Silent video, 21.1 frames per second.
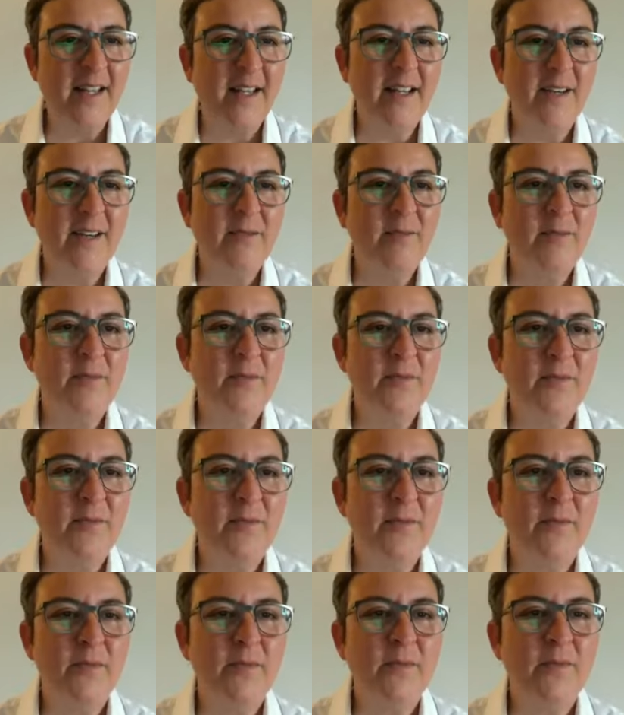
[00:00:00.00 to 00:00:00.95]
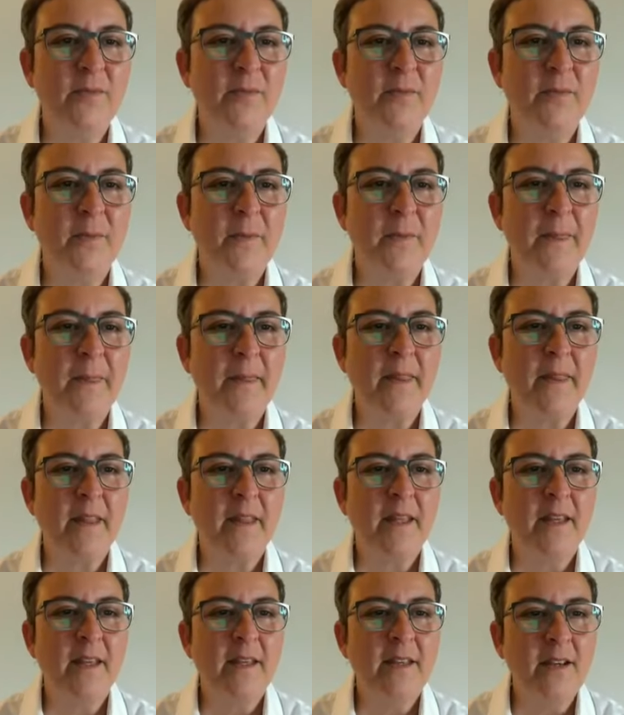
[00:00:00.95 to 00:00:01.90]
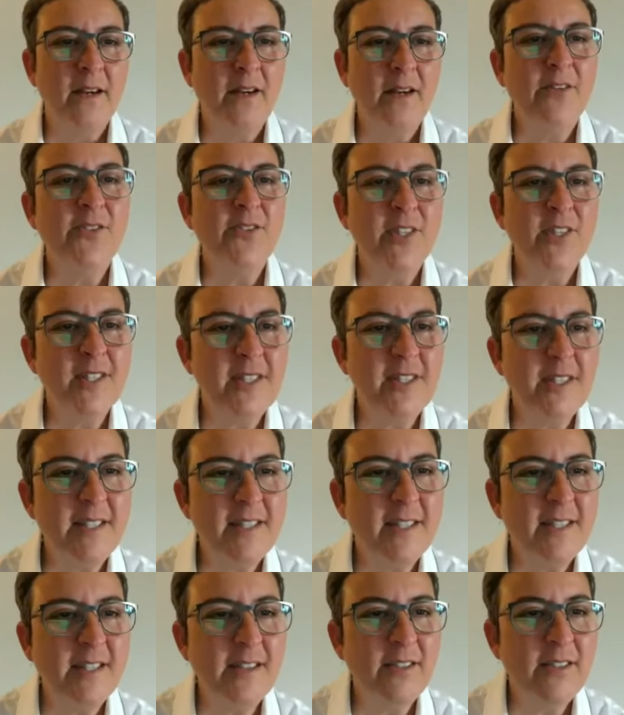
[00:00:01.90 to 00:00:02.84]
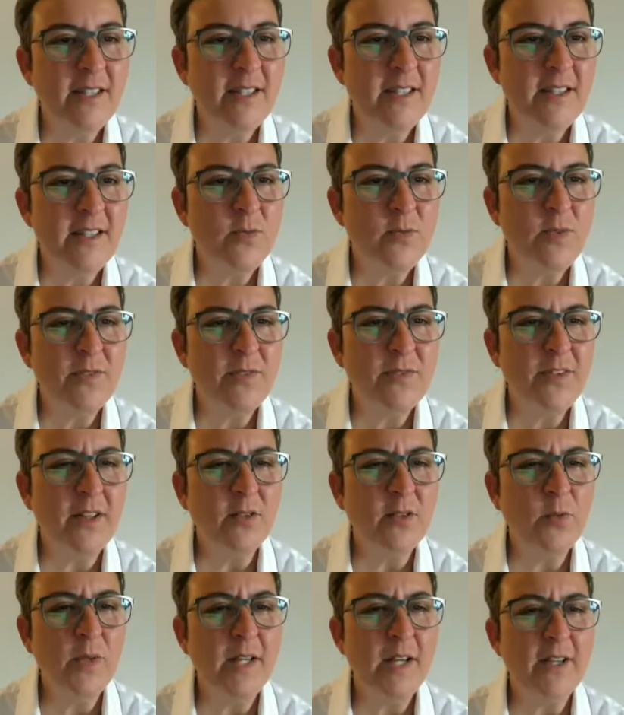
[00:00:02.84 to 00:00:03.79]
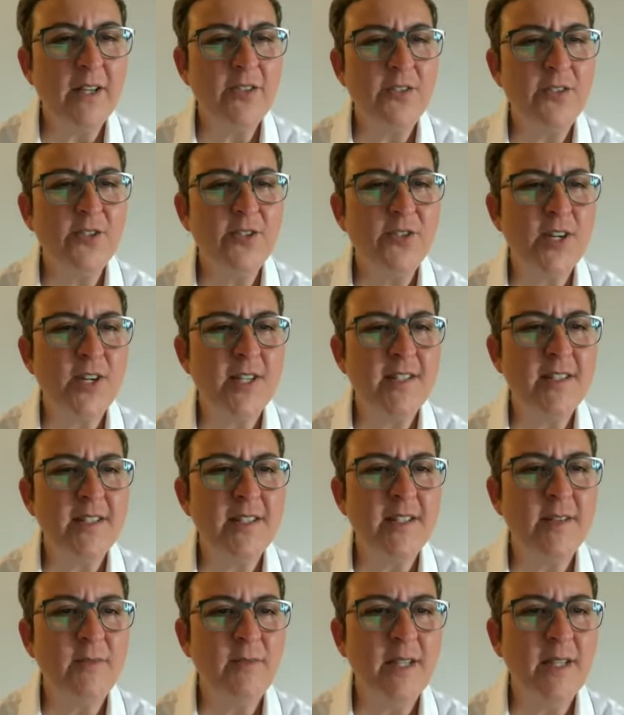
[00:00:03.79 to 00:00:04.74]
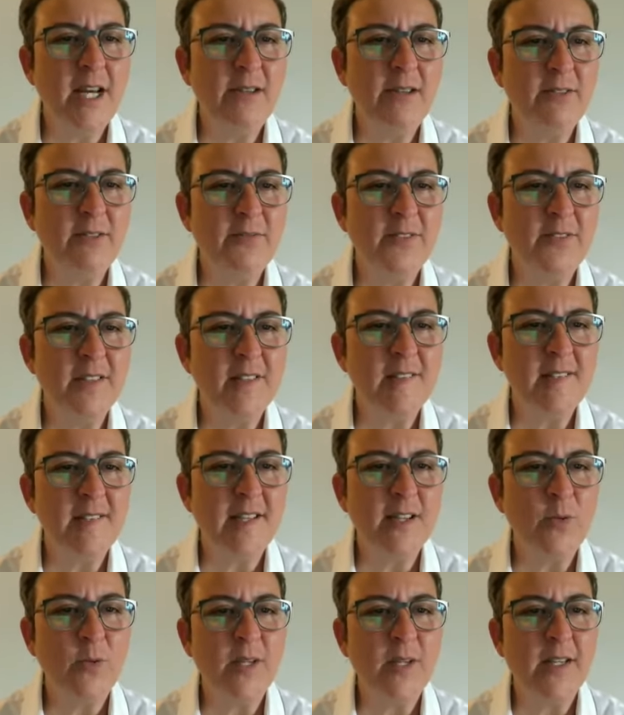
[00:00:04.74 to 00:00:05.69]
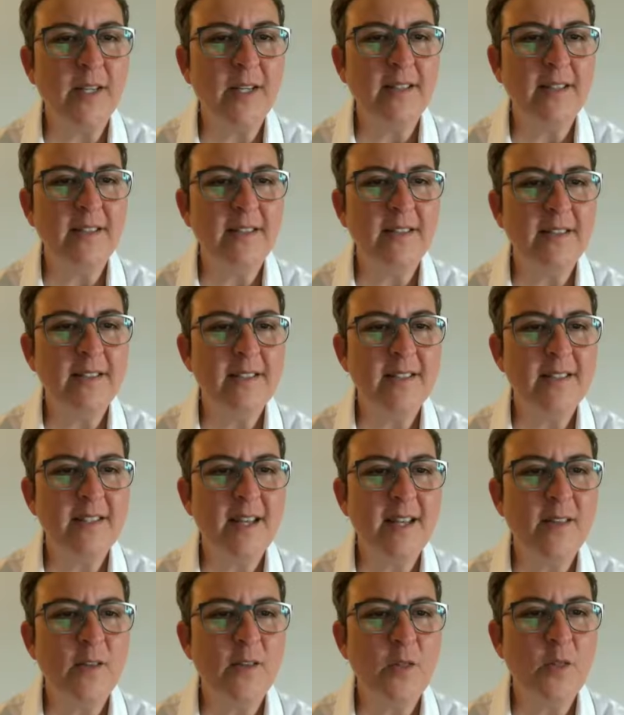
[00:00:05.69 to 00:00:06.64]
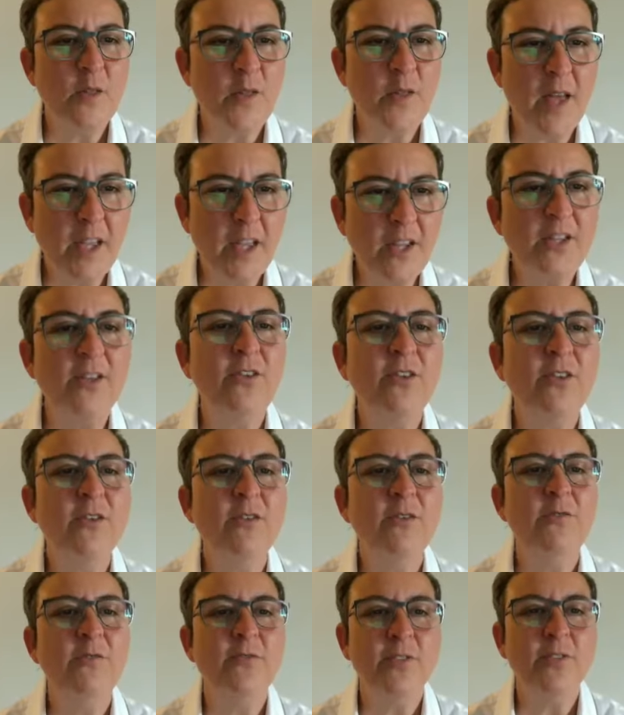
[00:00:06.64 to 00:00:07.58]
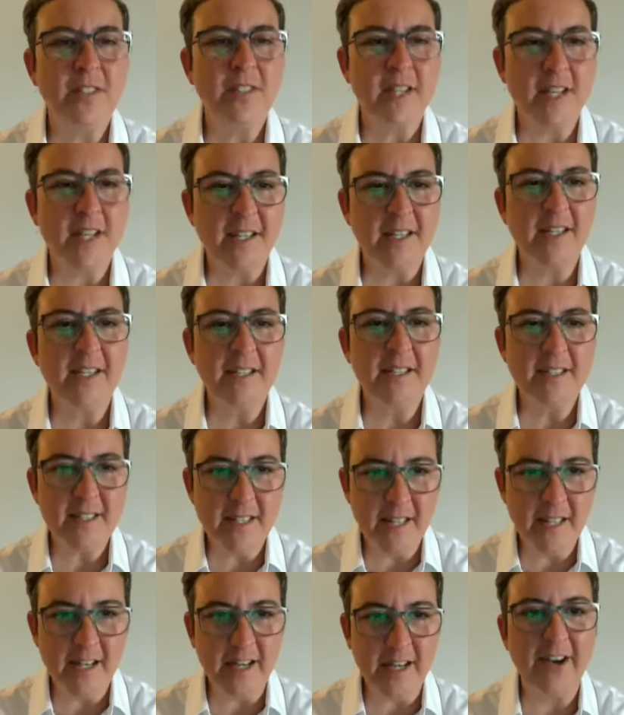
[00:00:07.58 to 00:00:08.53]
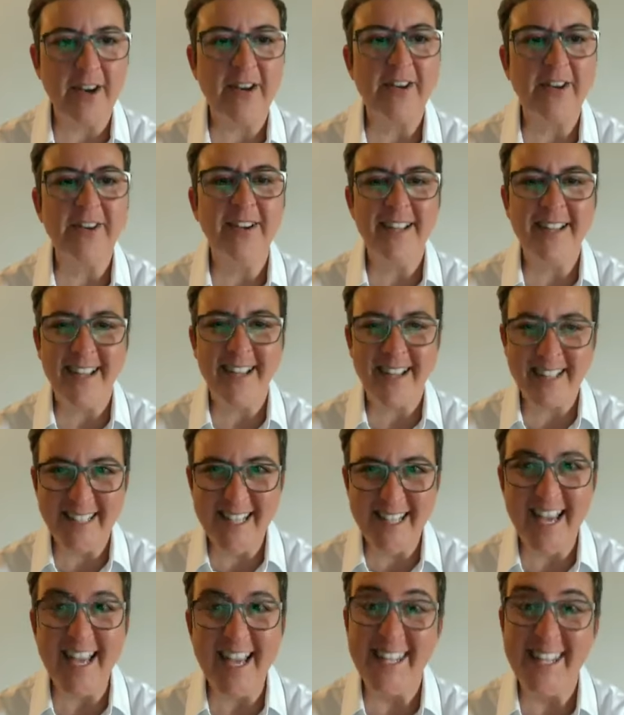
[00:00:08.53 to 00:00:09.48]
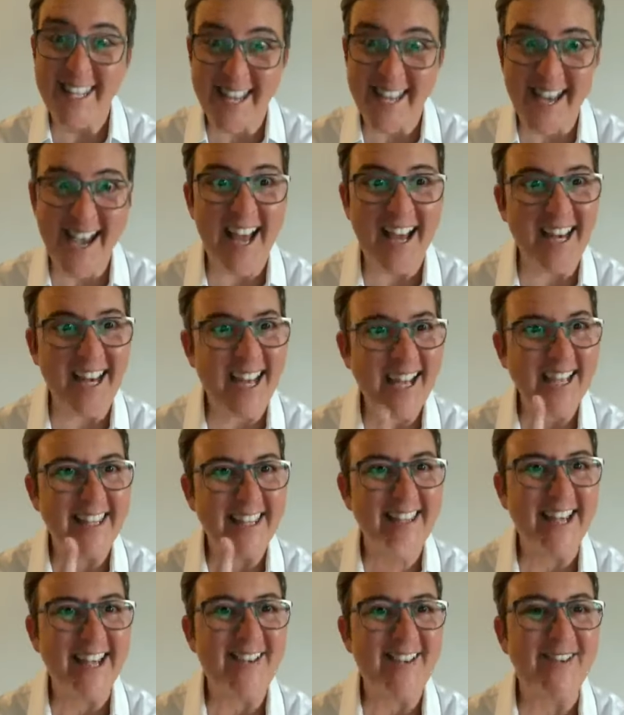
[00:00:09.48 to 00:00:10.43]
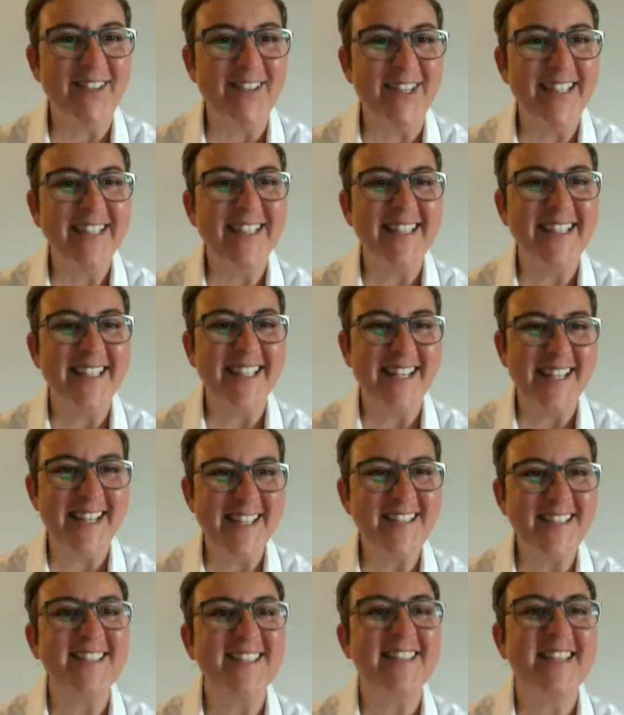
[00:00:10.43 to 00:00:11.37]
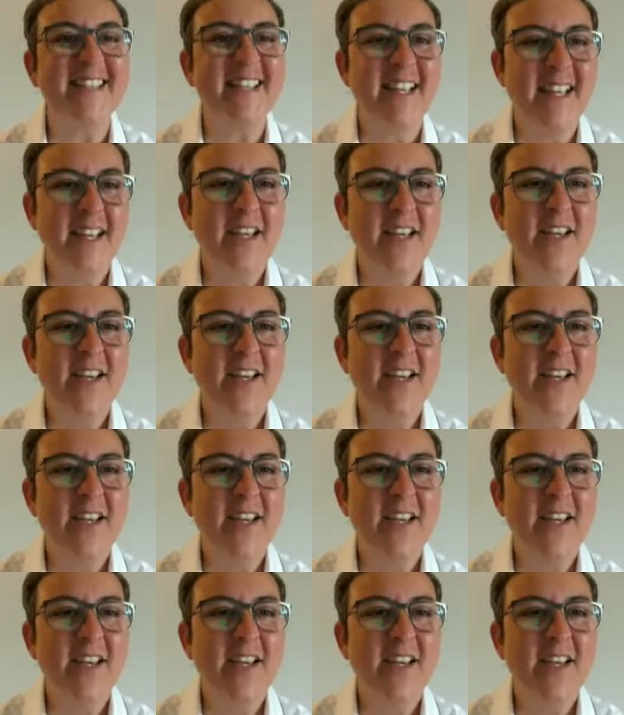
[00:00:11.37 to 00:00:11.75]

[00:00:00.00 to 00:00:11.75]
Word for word: Um, oh, Joe says here, yes, we felt we had to trust them. Now it feels like we can say thank you for taking us here. Y yeah, I like that one. Yes.